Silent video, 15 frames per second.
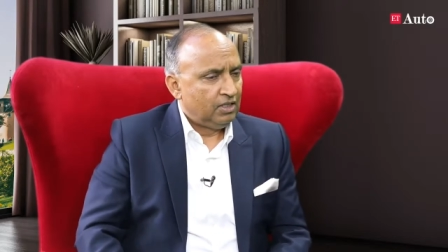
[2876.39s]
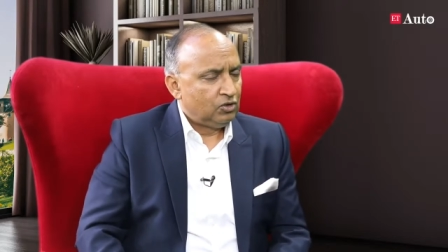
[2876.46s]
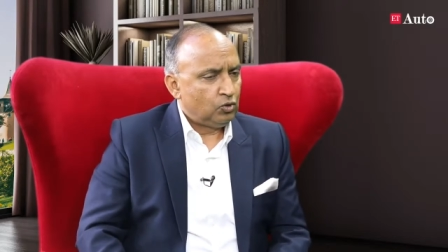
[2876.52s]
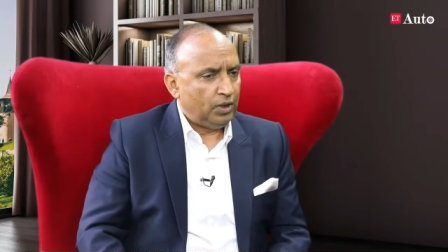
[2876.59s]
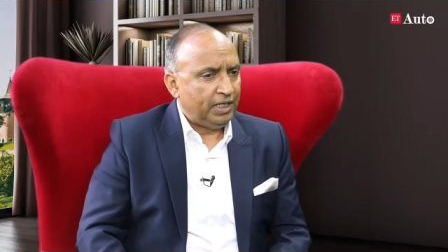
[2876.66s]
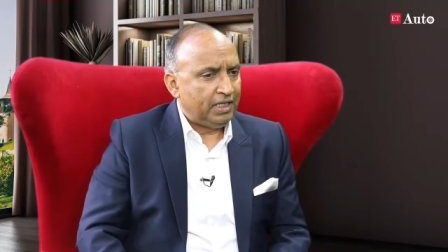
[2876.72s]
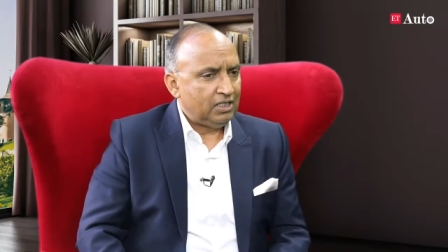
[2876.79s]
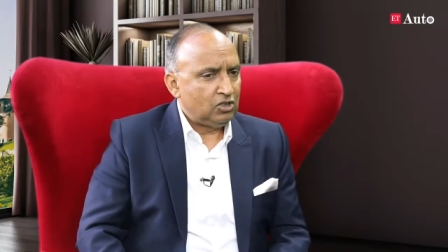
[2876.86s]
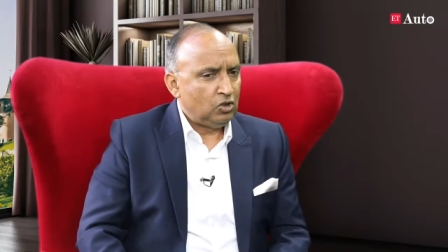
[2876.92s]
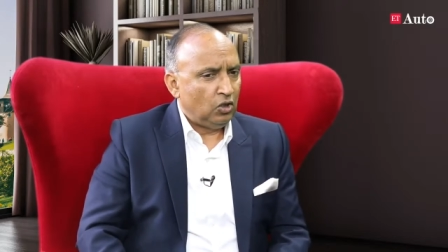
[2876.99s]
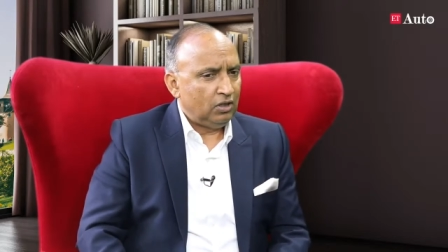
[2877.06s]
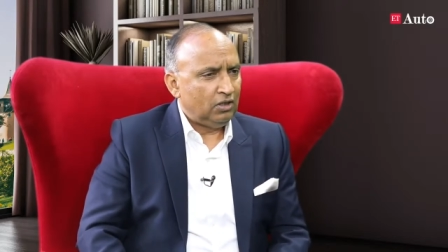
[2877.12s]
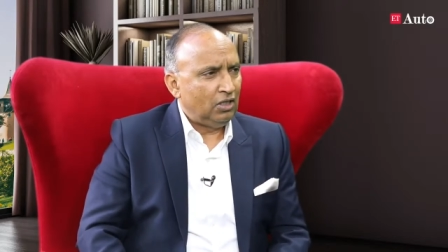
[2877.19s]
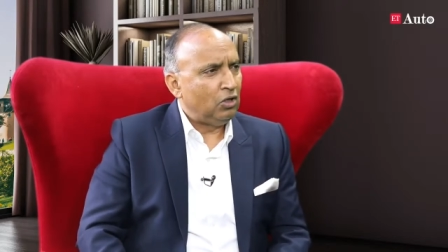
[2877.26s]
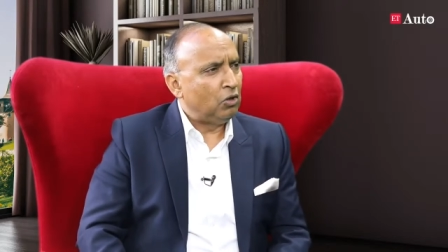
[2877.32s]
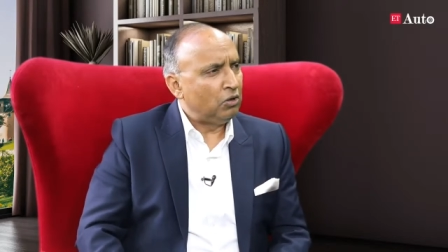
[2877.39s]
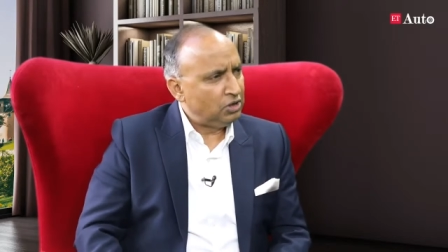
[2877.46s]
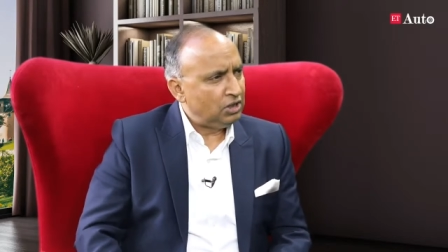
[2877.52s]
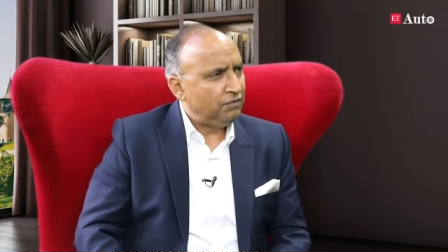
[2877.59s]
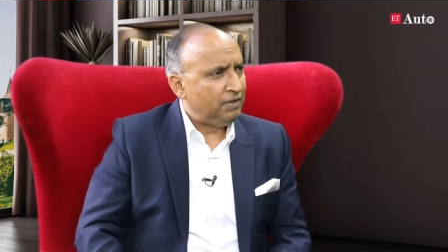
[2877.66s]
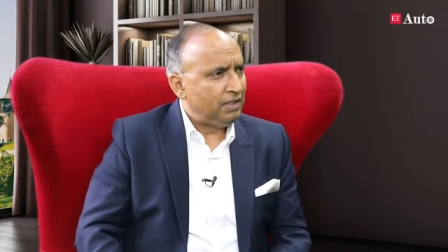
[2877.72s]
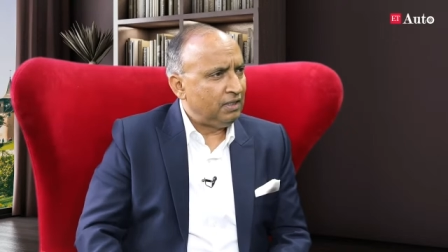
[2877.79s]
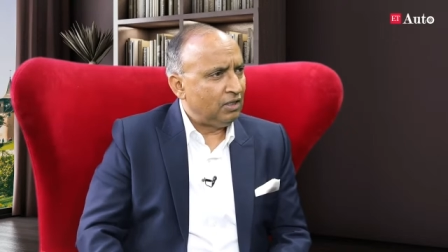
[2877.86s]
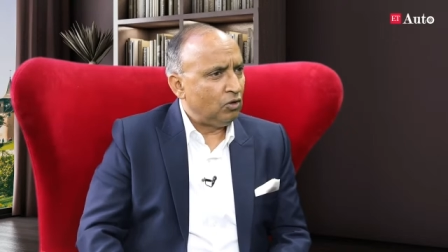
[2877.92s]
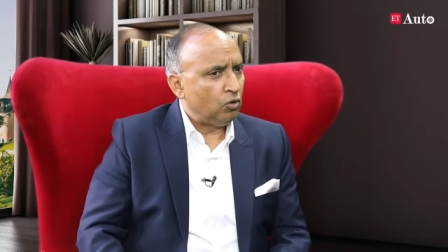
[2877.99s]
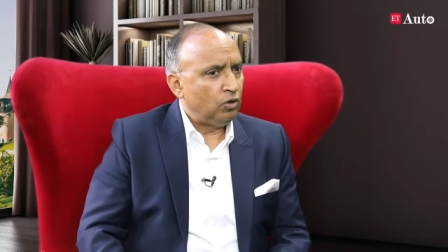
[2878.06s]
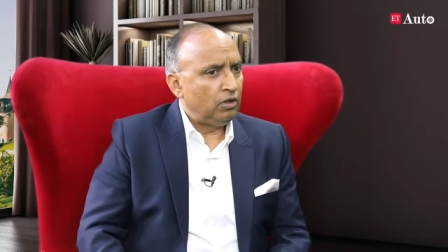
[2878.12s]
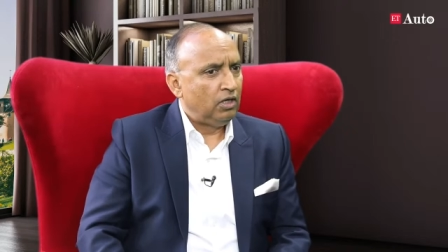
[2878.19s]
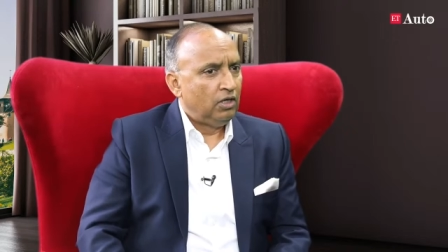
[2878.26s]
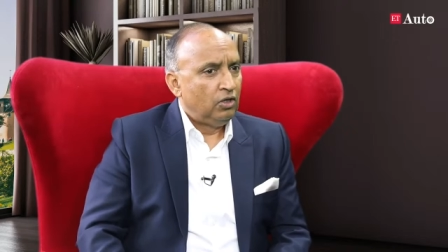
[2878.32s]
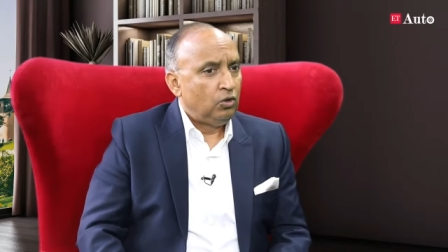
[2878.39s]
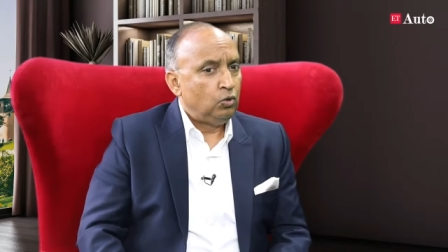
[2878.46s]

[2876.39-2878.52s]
So it is not the longevity alone.